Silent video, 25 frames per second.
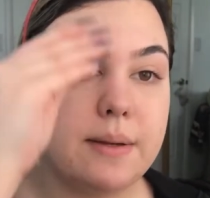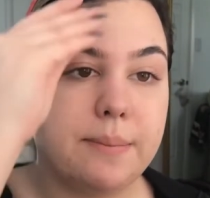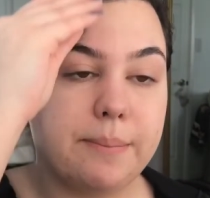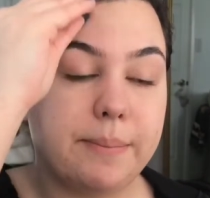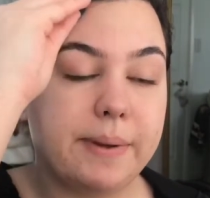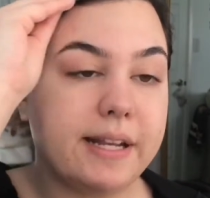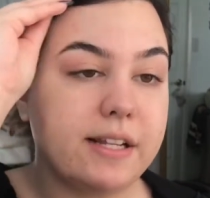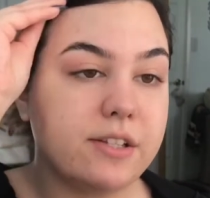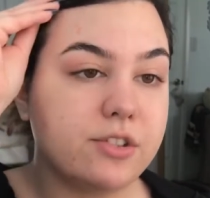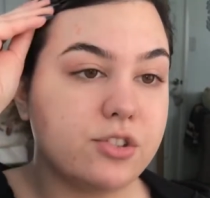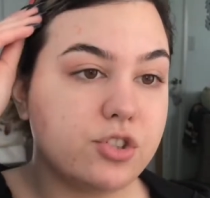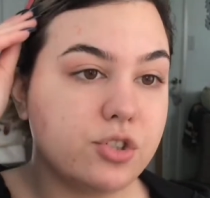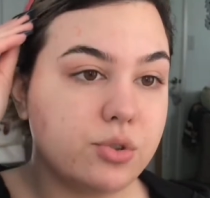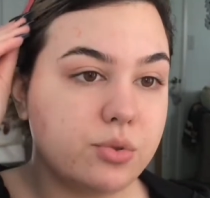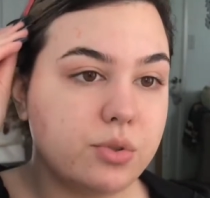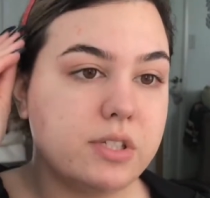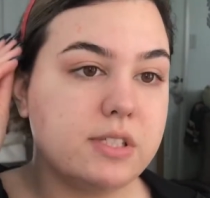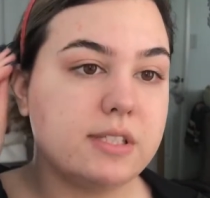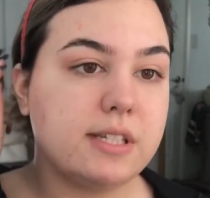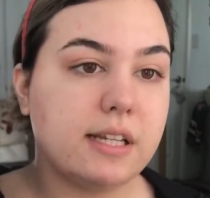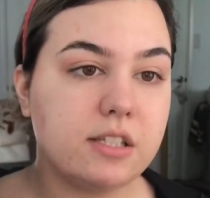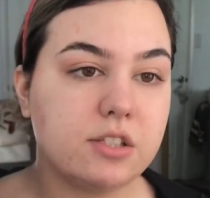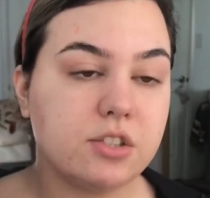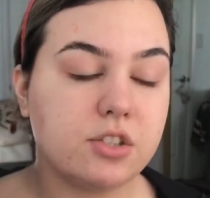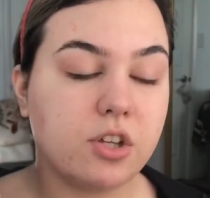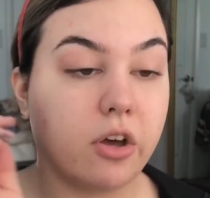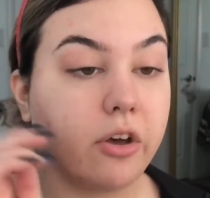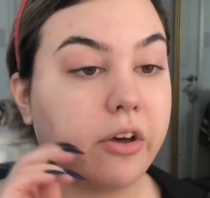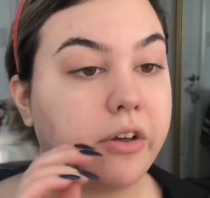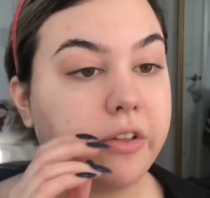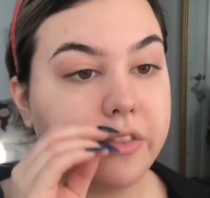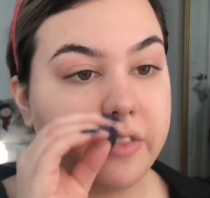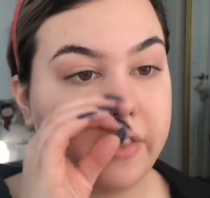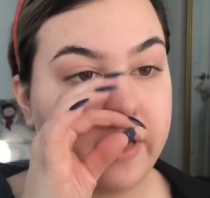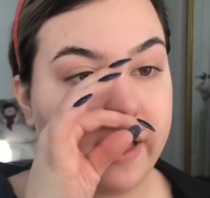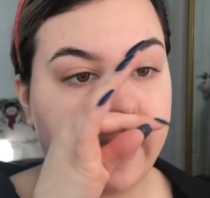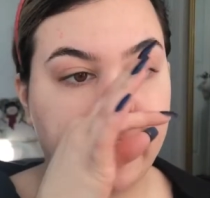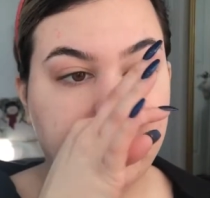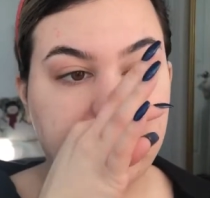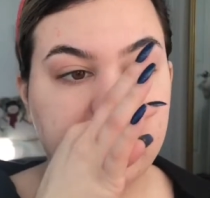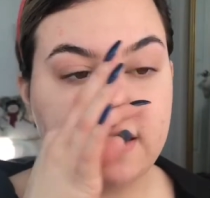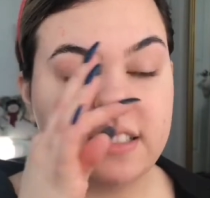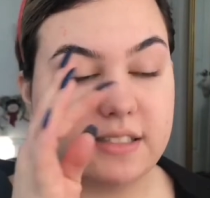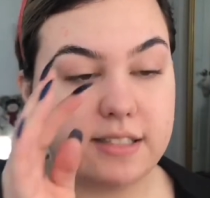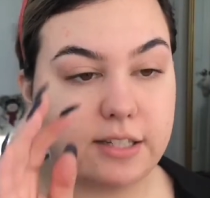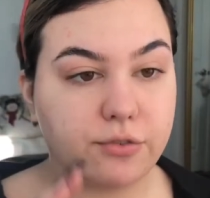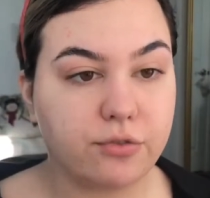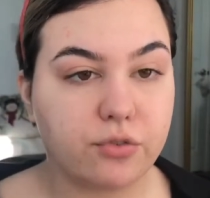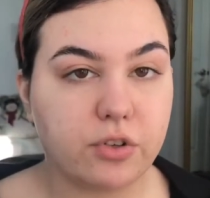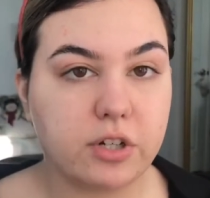But as soon as I saw
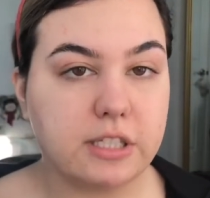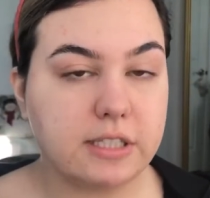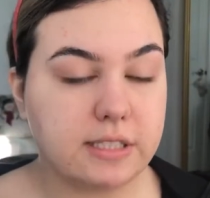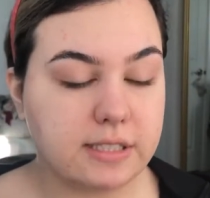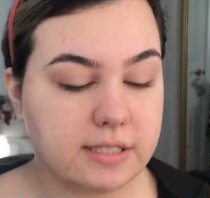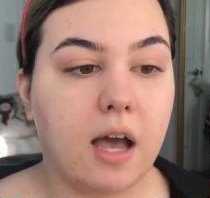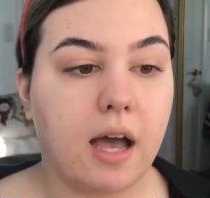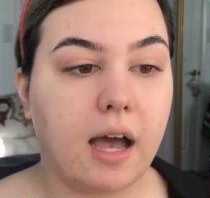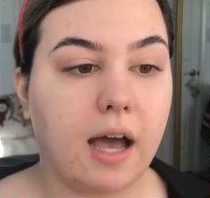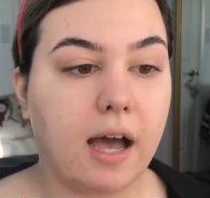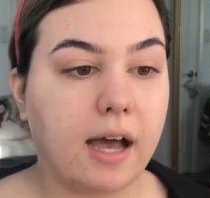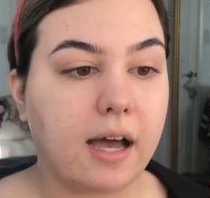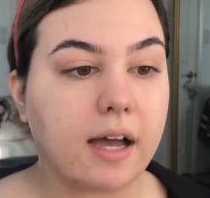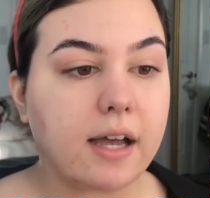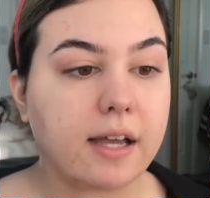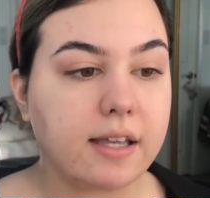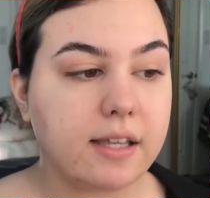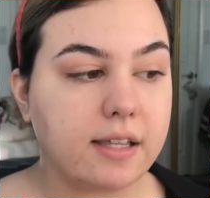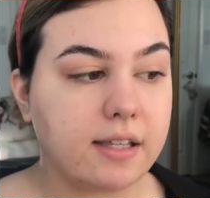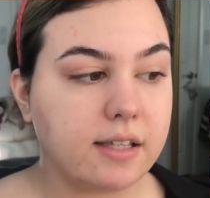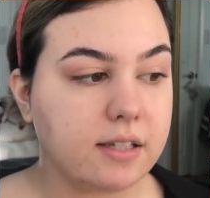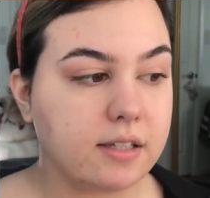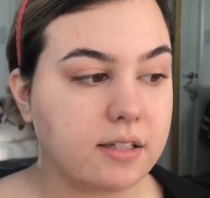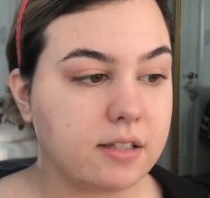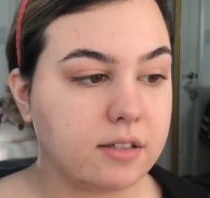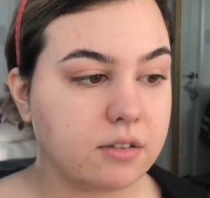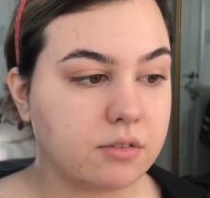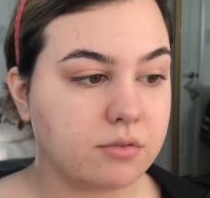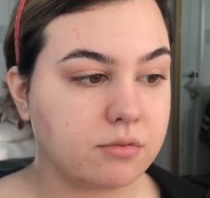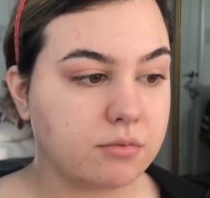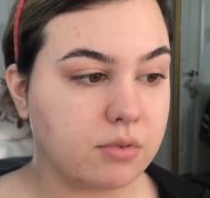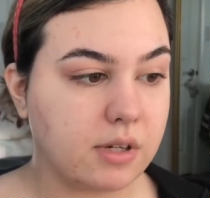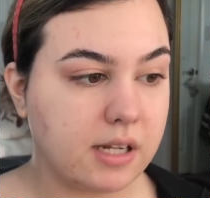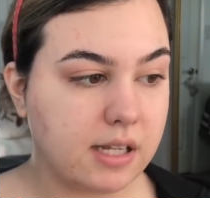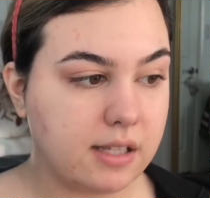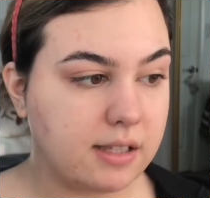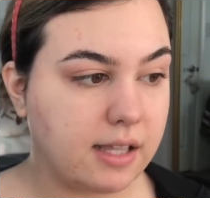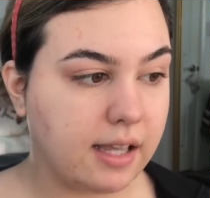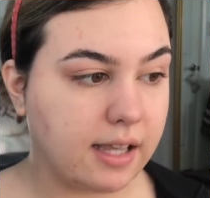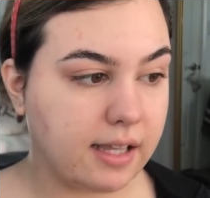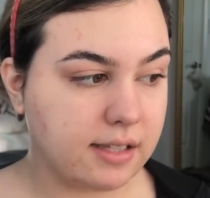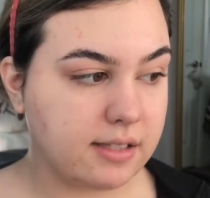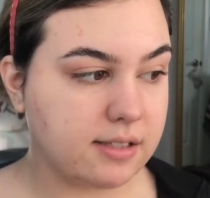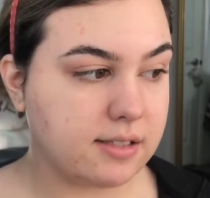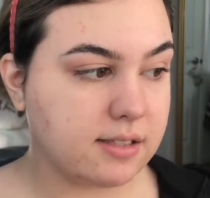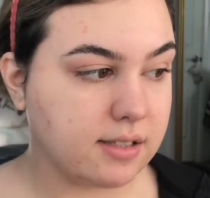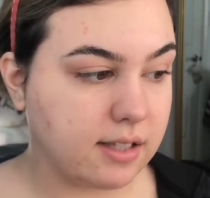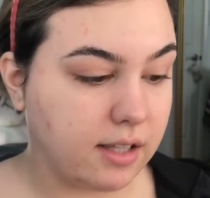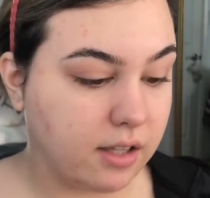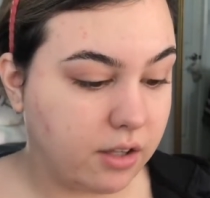that difference, I realized,